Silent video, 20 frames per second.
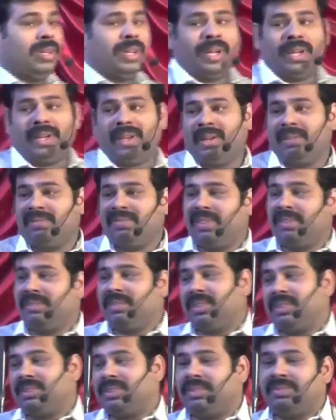I have 5
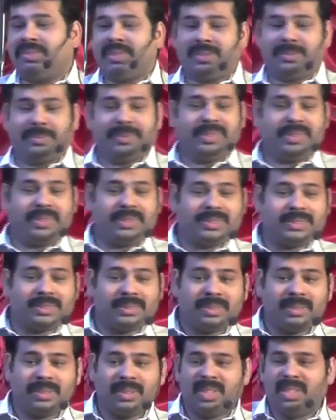years of
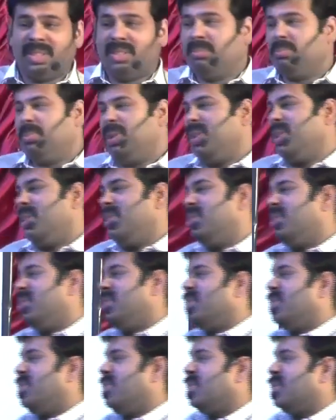experience, but I
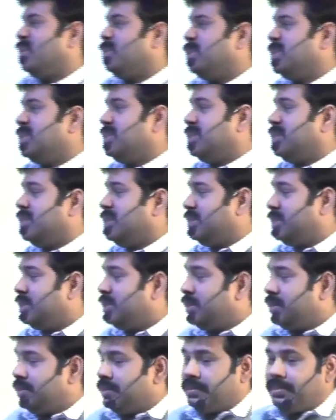don't know automation
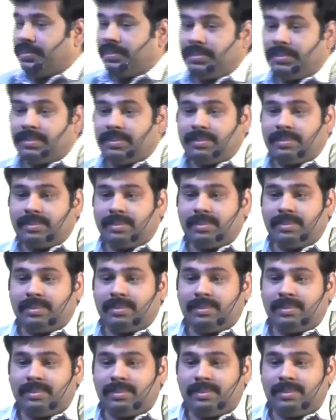testing.
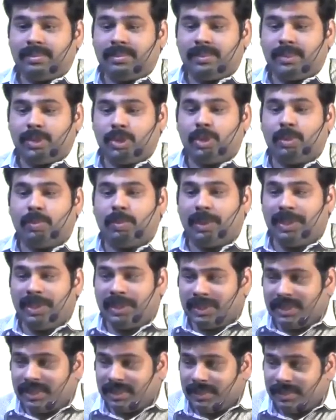So
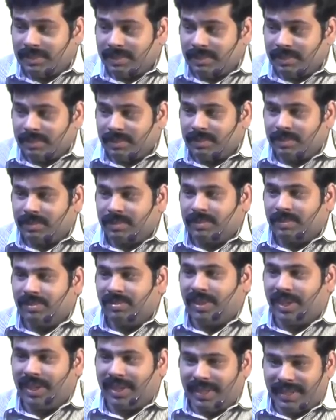please
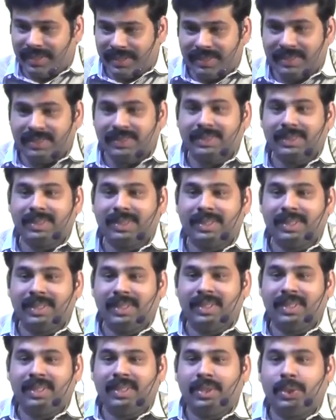forget this.
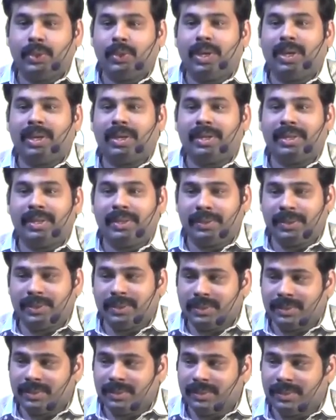You already know
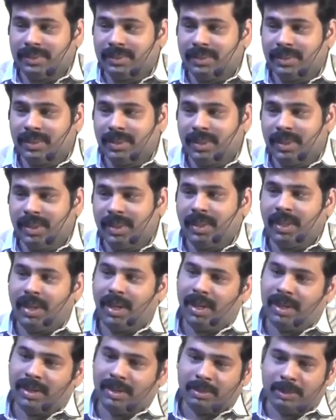
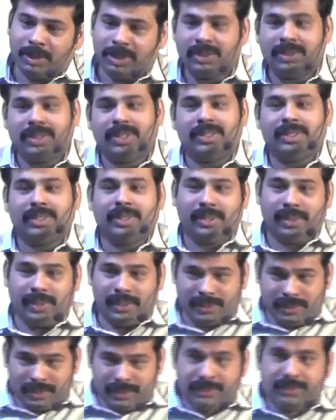automation testing
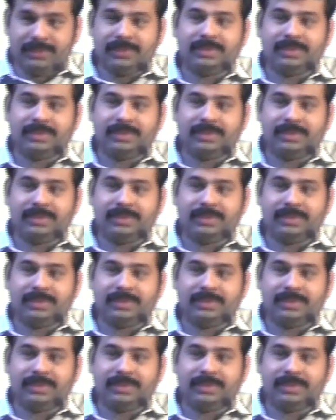also.